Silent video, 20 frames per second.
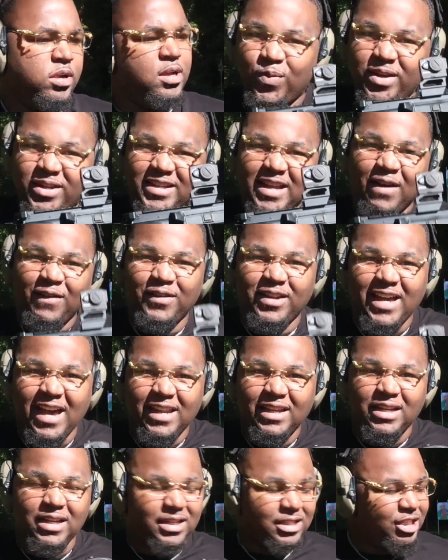We definitely got
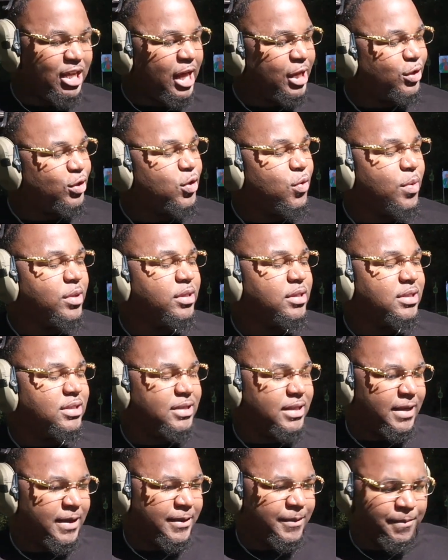to get tactical with this
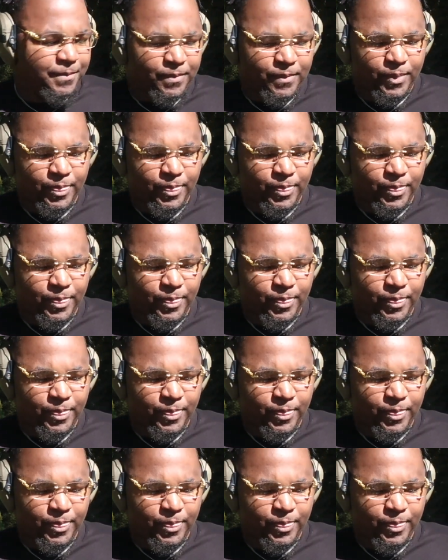thing.